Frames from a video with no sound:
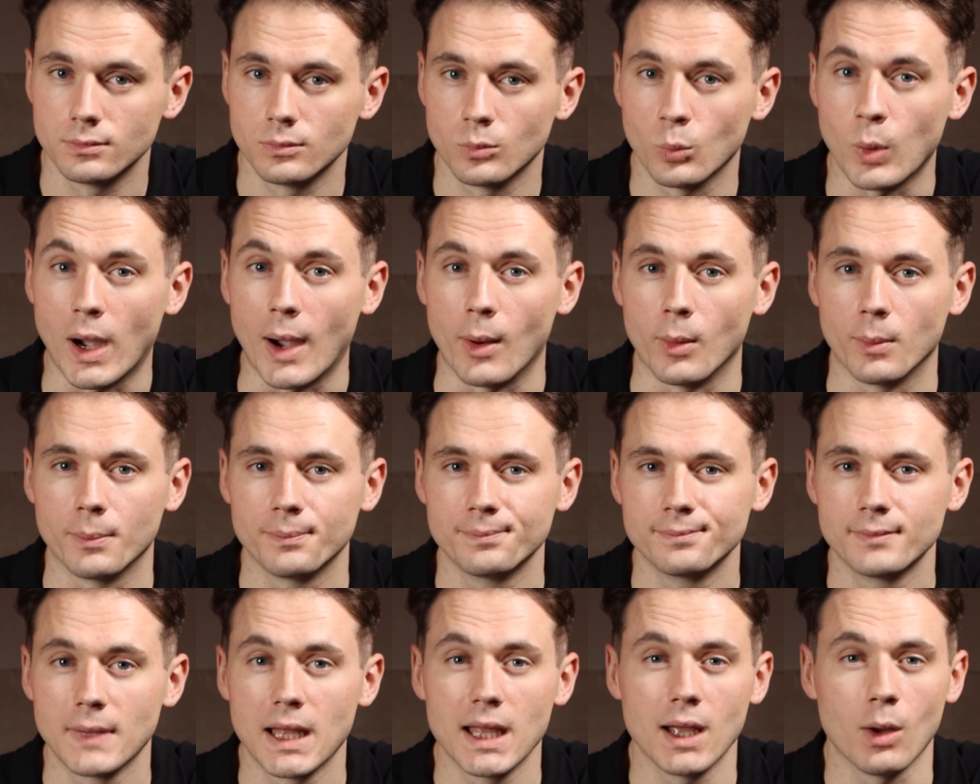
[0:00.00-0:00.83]
Wow,
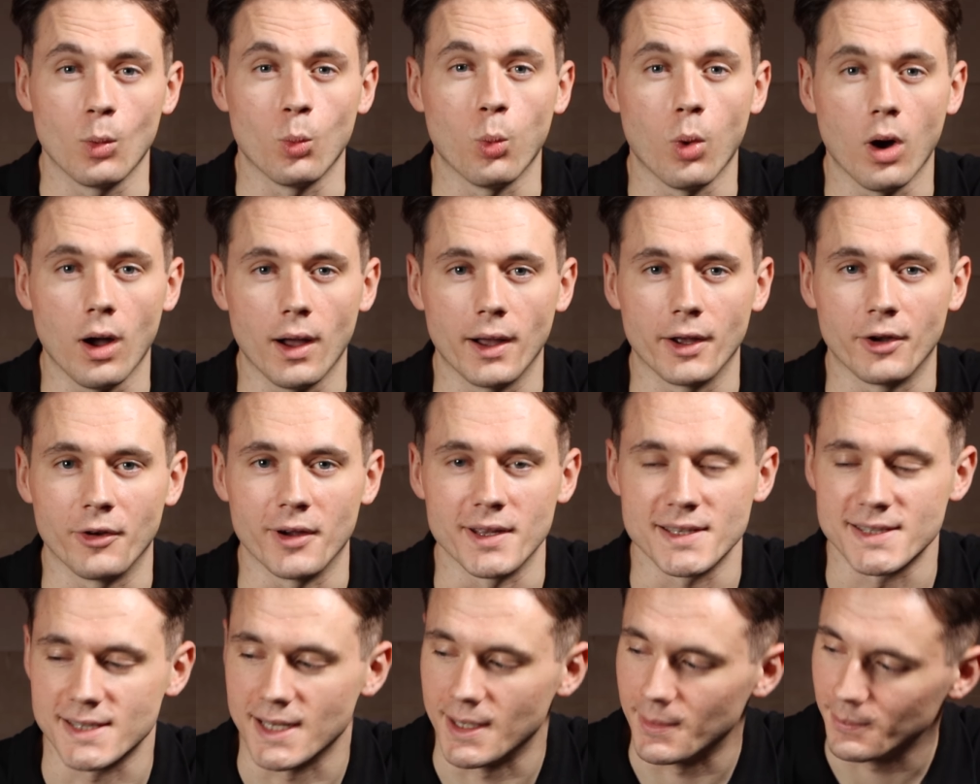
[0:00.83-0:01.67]
what a
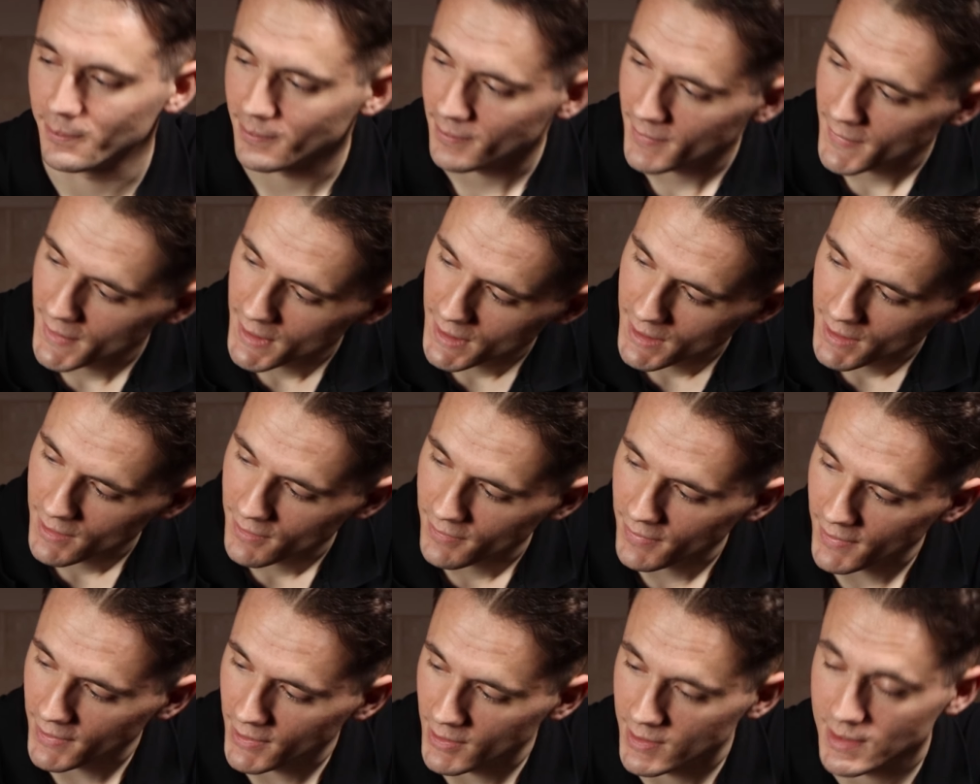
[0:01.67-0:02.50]
great set.
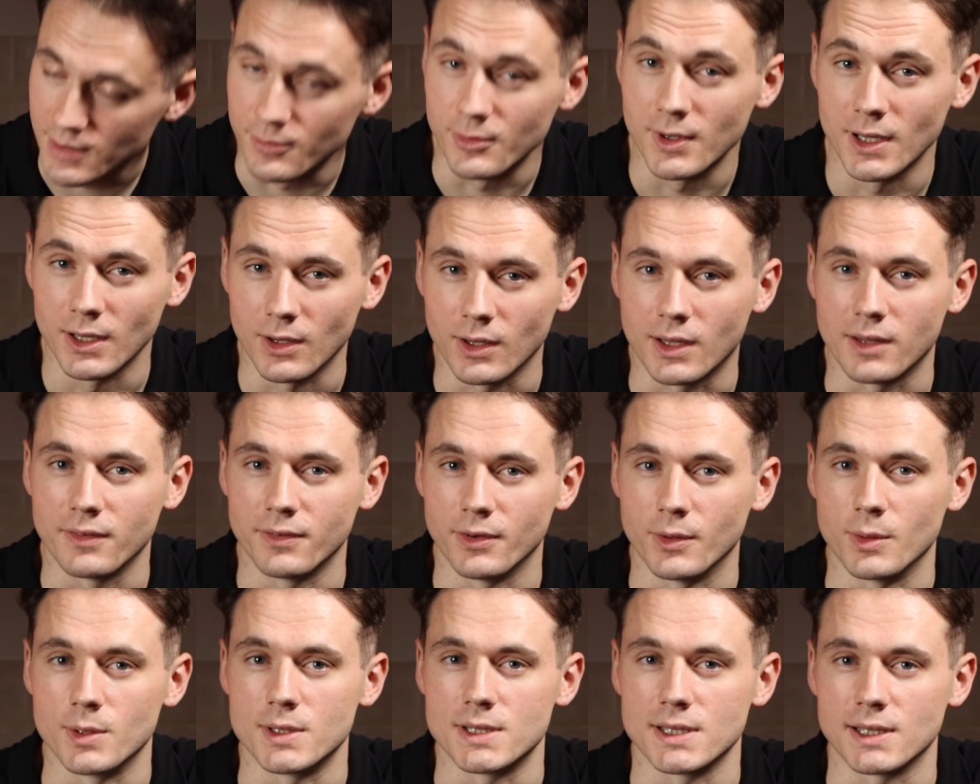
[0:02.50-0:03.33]
Fair dues, I'm really looking
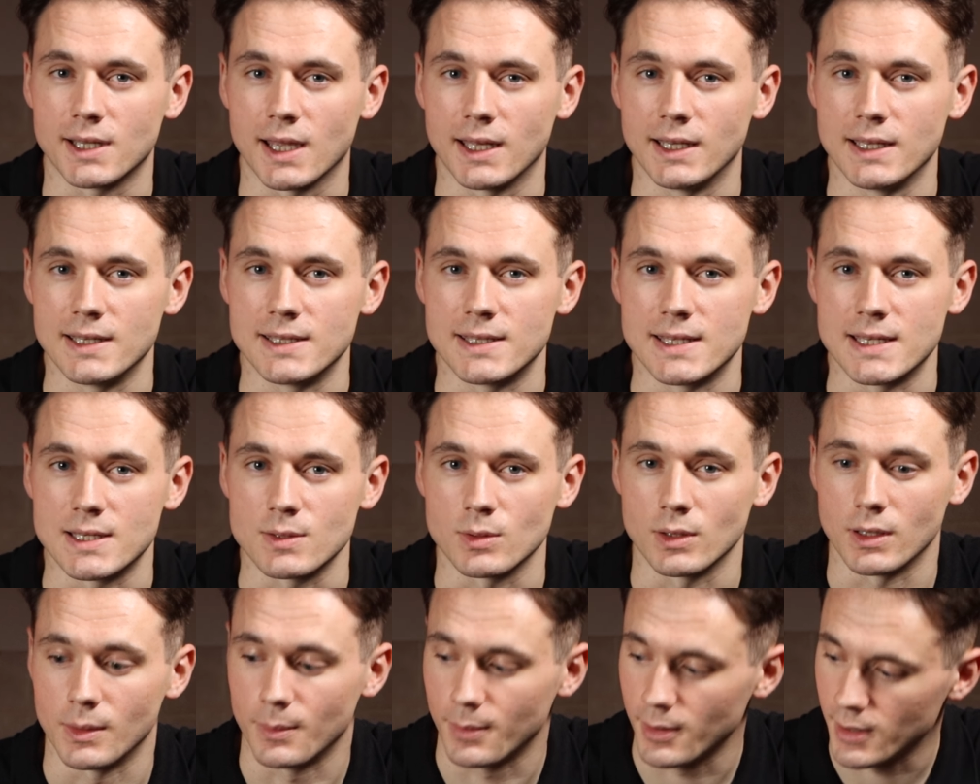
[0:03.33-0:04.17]
forward to getting into this
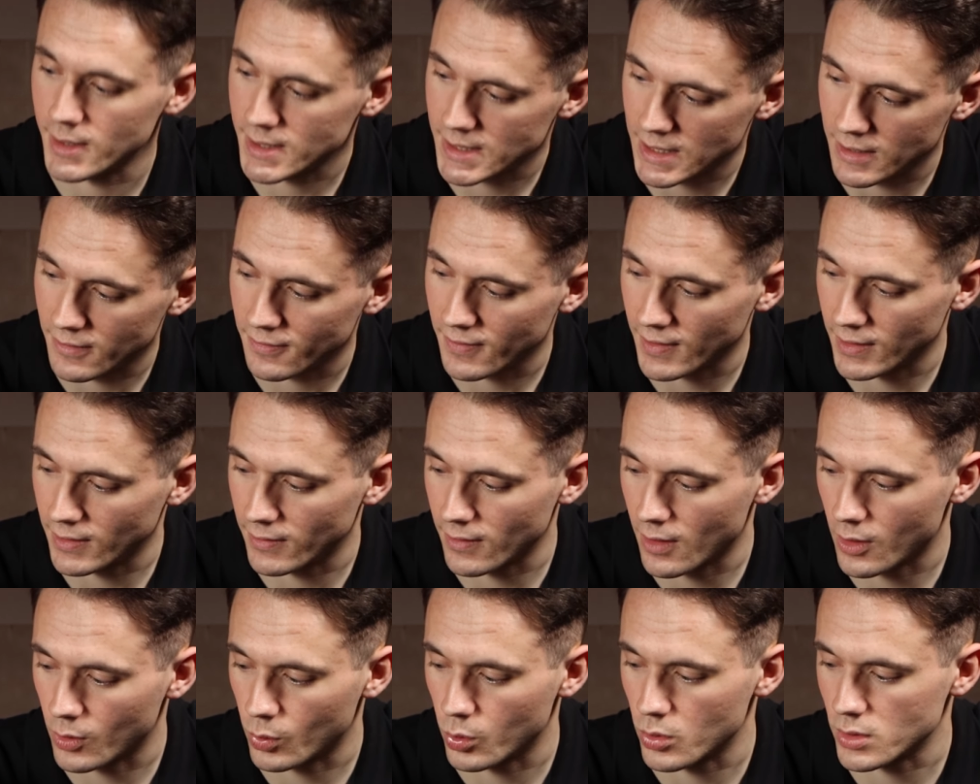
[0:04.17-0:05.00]
one. I'm personally a fan of the
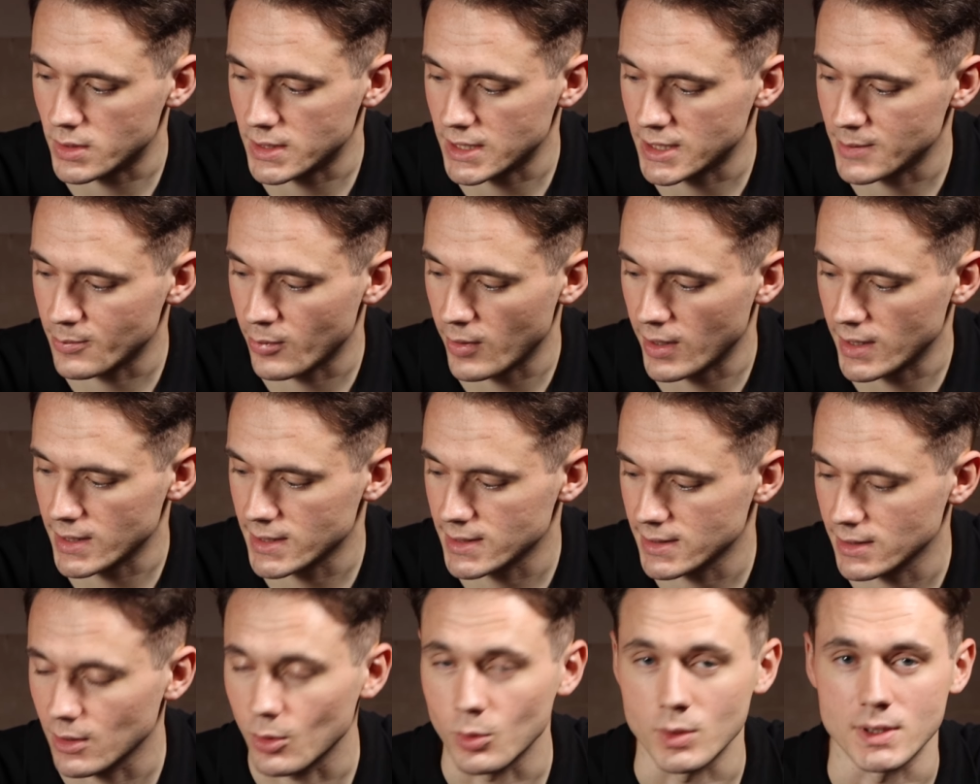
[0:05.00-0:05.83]
Hogwarts
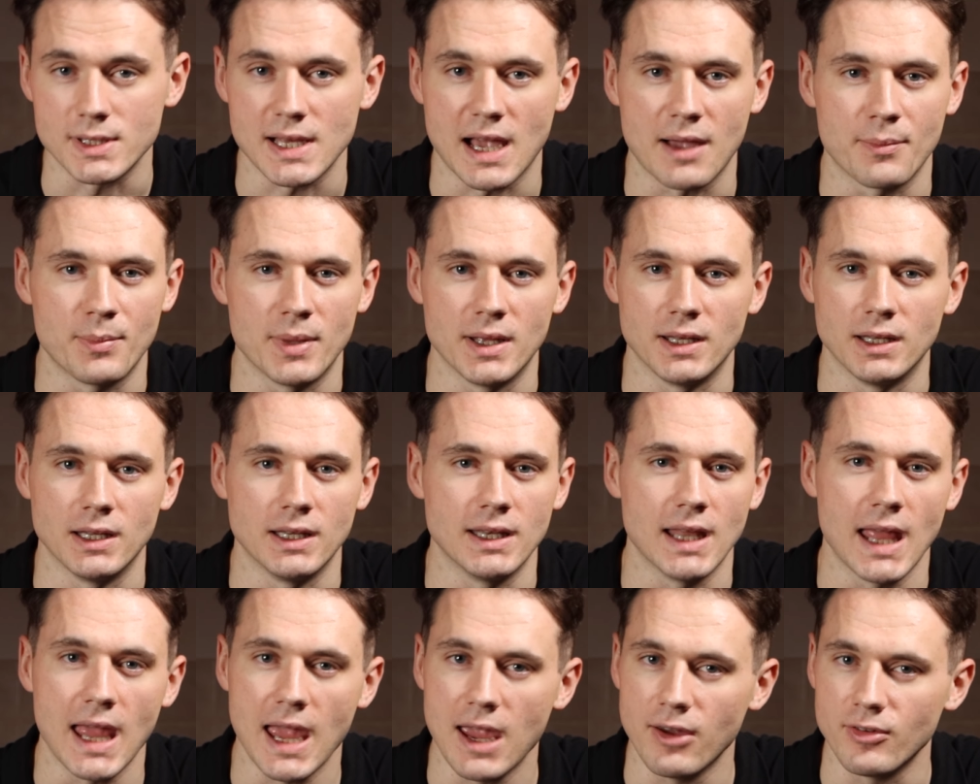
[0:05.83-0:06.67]
Express, always have been
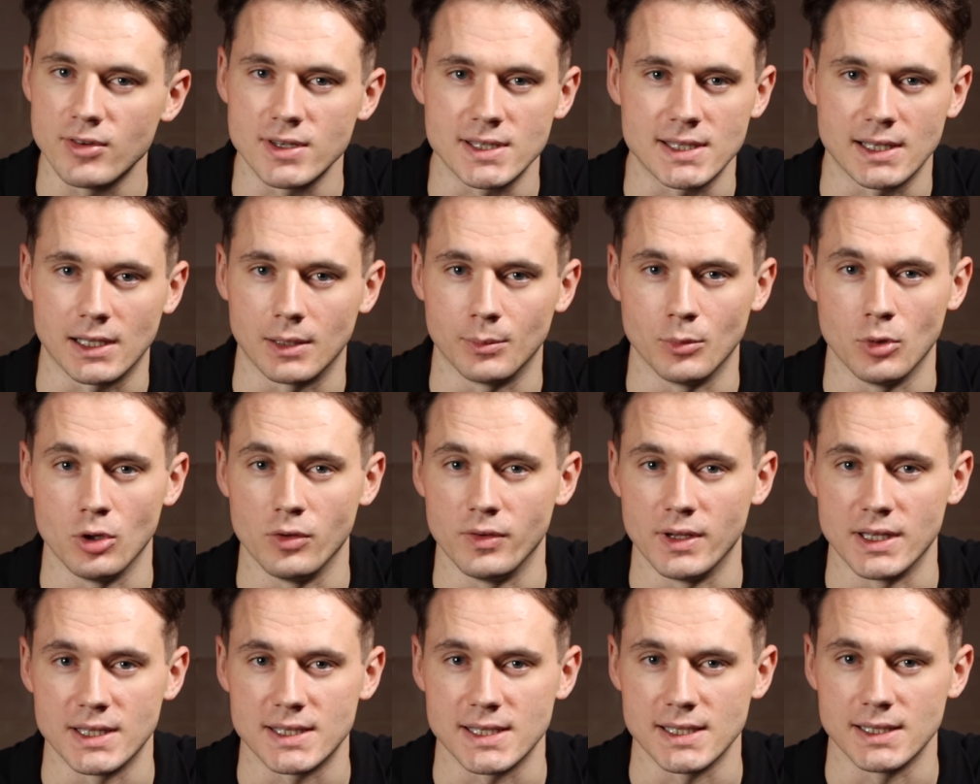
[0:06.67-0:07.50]
in every single
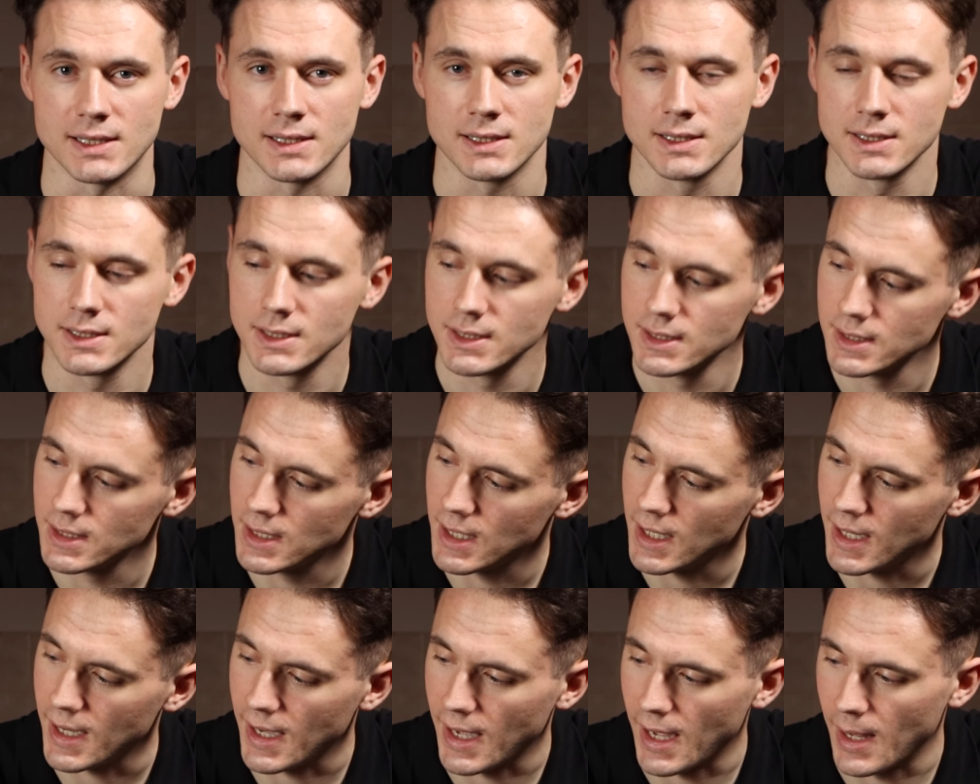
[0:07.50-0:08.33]
movie it's in
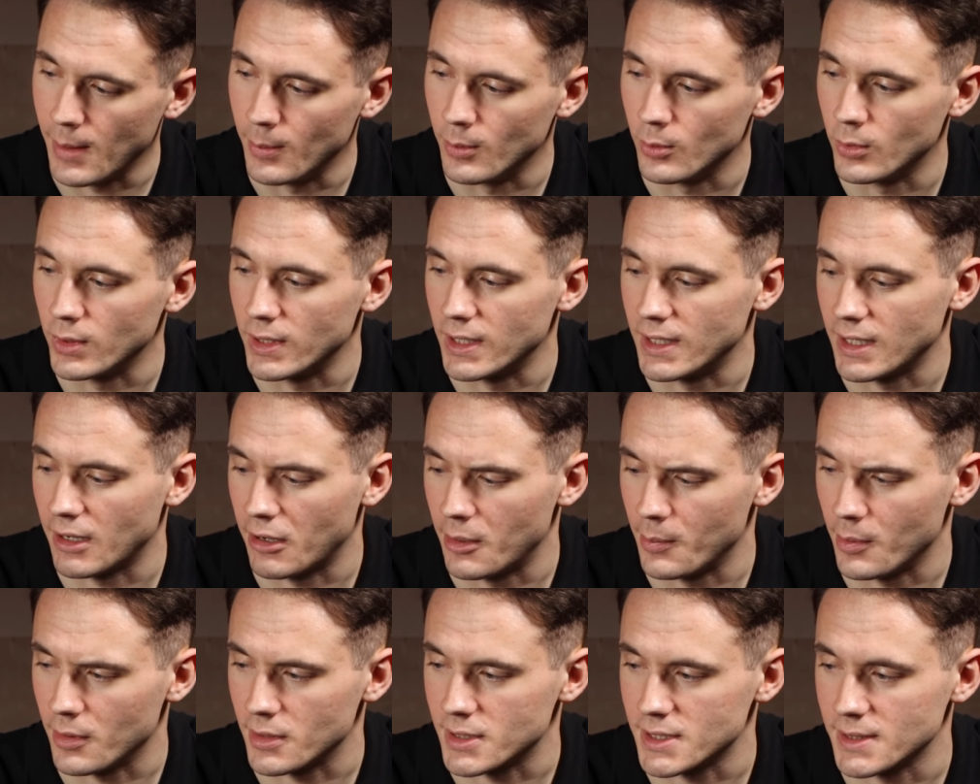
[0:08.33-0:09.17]
within Harry
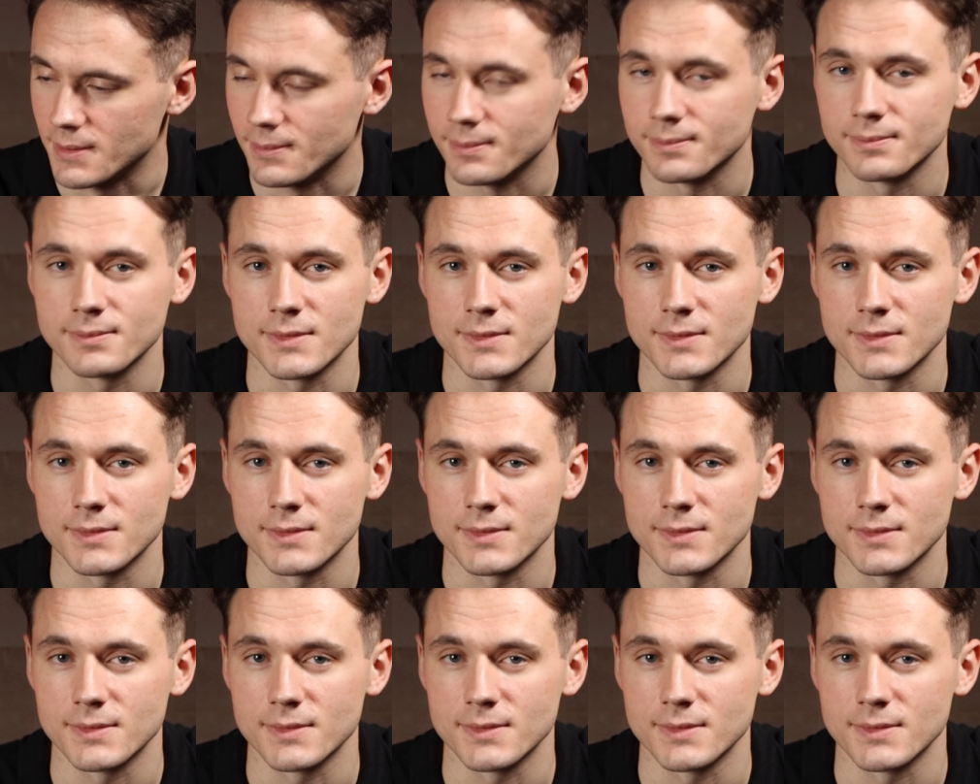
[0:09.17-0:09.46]
Potter.